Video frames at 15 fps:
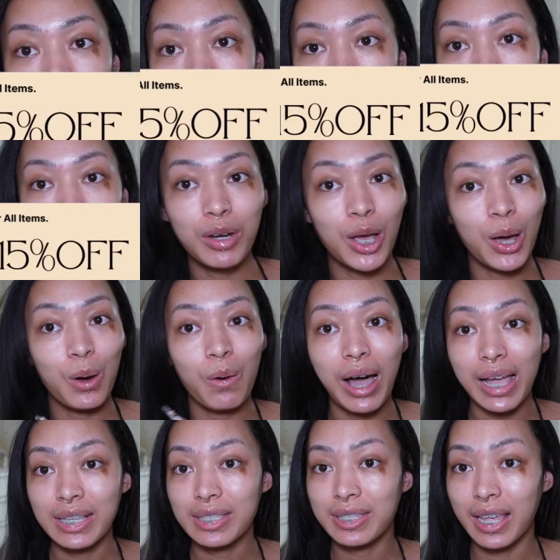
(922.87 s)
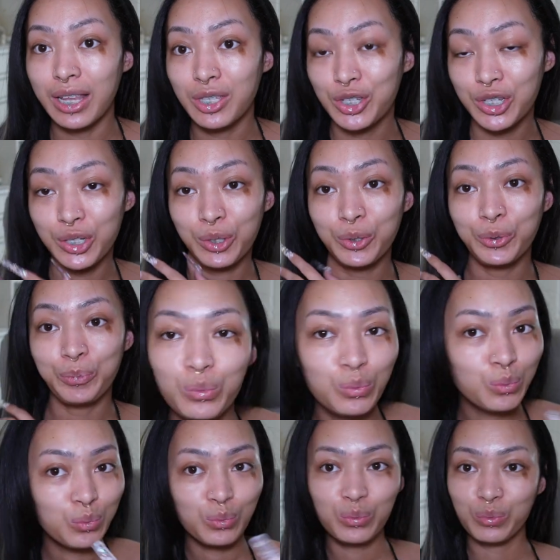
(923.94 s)
Let them know I sent you
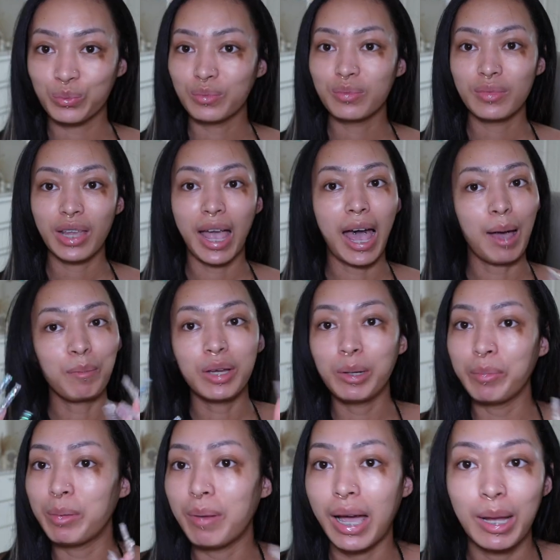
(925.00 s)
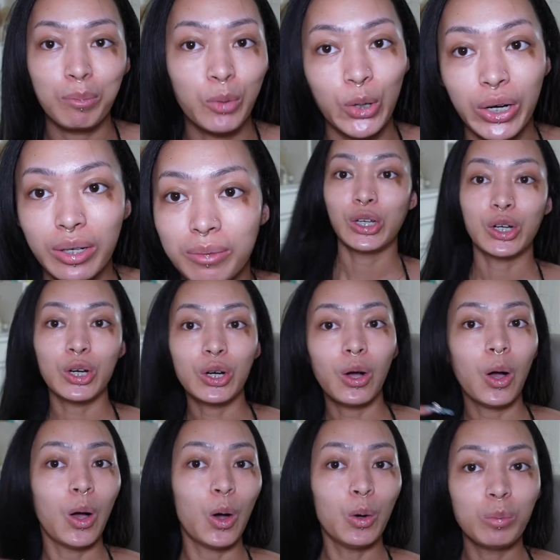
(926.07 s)
I'm gonna be buying more. Your
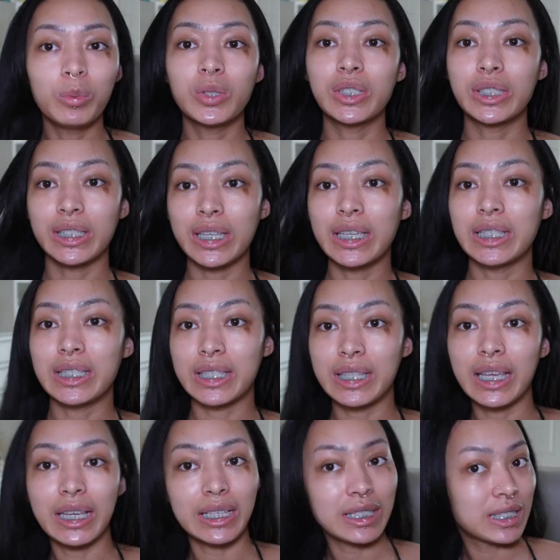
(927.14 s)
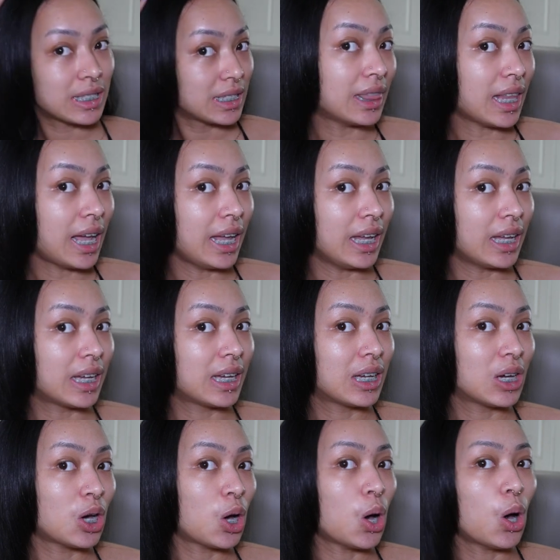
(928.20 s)
girl almost needs this like
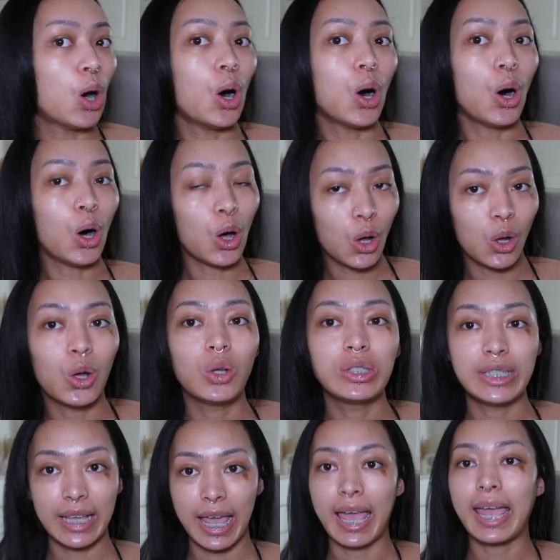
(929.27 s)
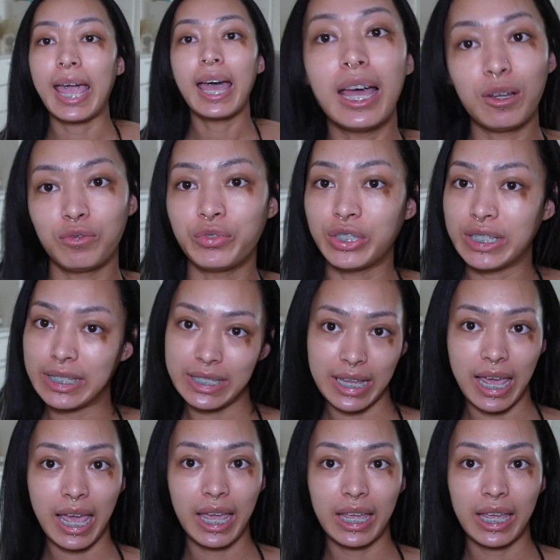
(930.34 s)
all day, every day.